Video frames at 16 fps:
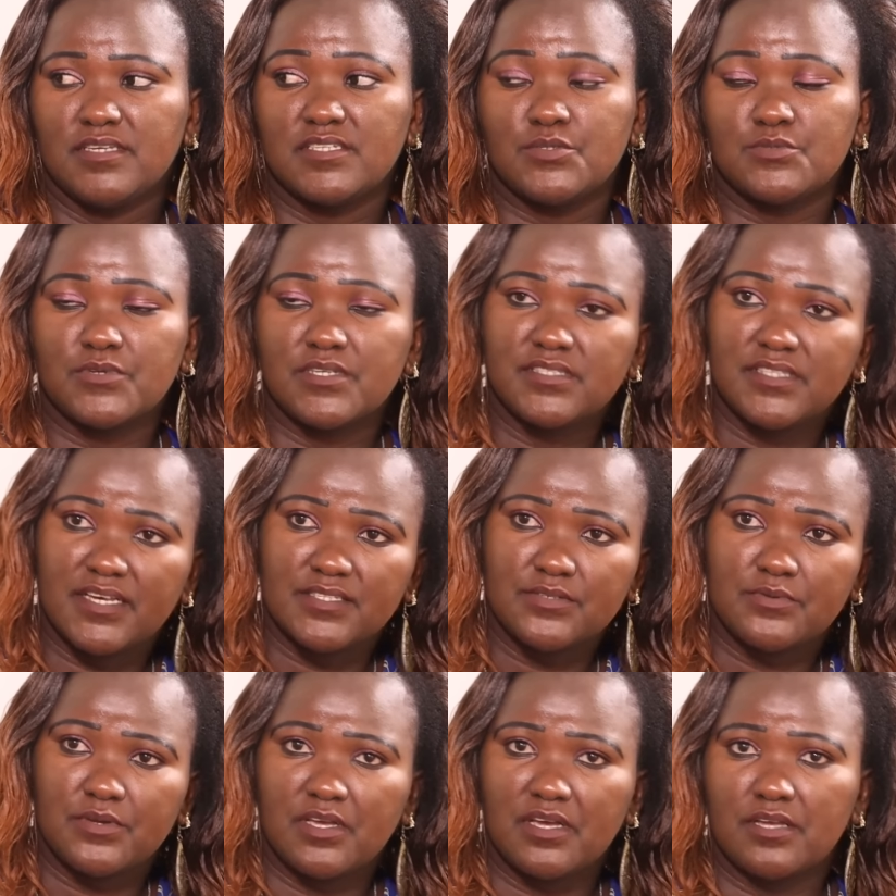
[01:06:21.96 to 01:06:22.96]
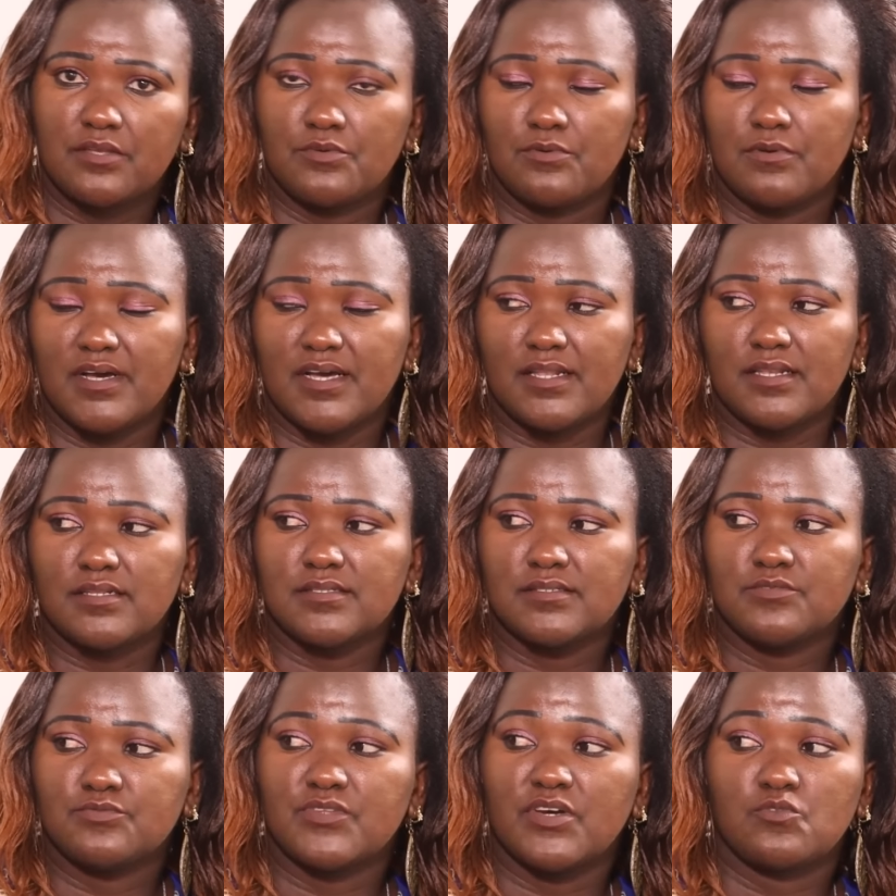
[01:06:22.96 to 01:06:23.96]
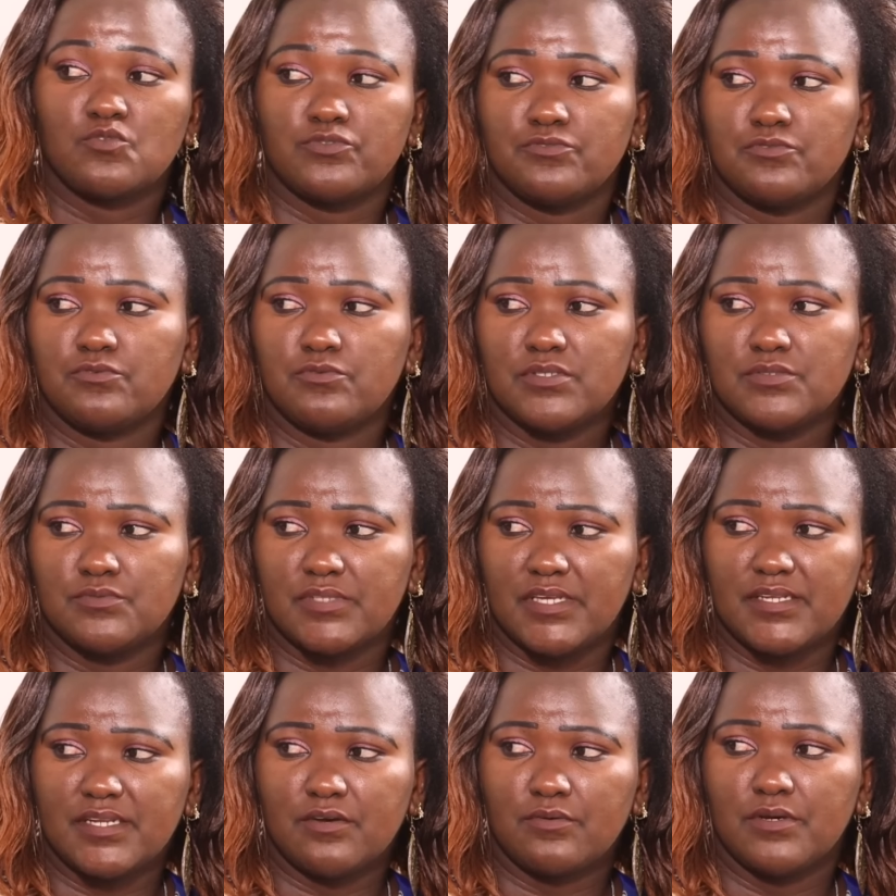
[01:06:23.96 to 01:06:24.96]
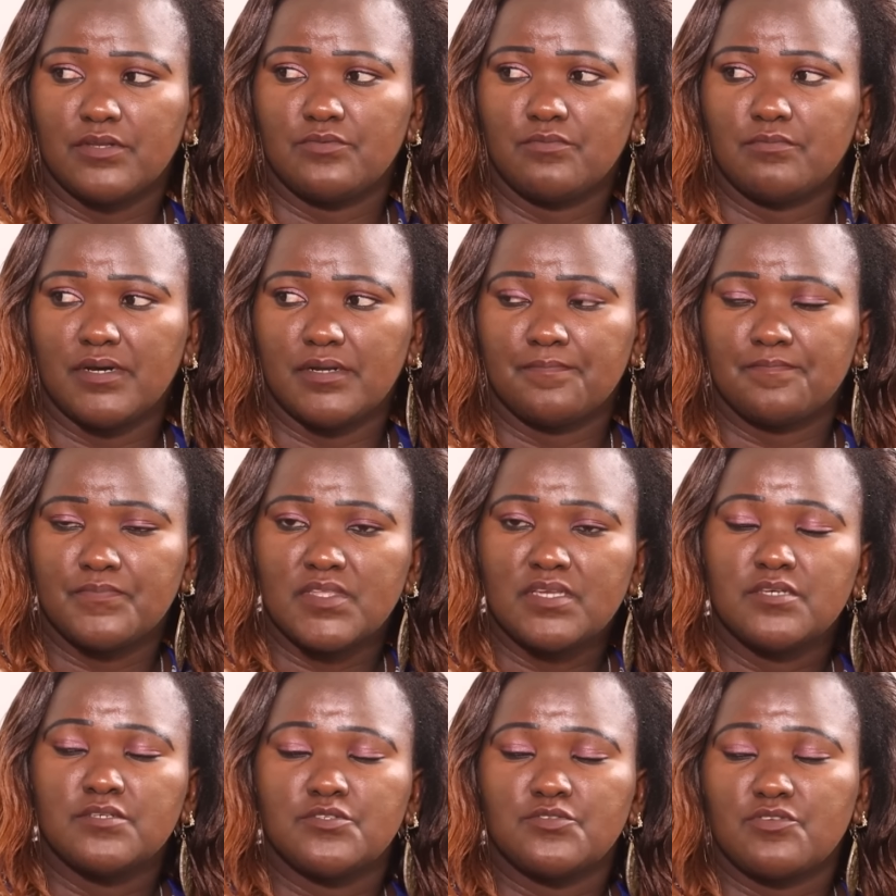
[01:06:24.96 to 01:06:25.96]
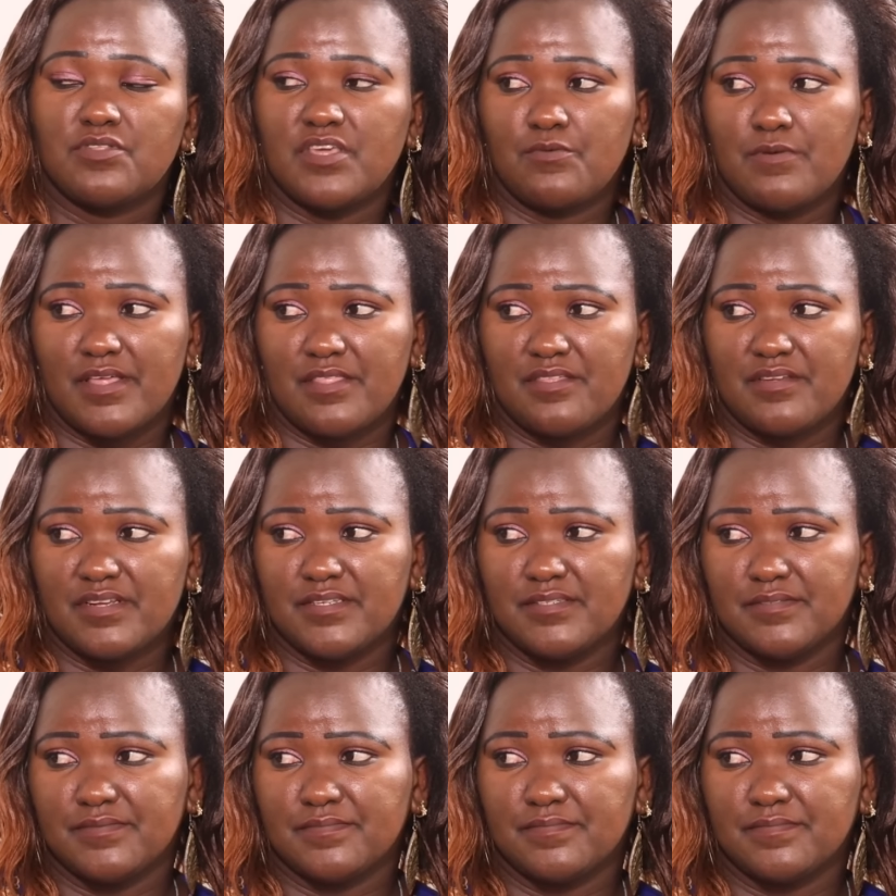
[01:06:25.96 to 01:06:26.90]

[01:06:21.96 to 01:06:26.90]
Just wait us where you are, tutakuchukua, tutaenda kwa nyumba. So they were there.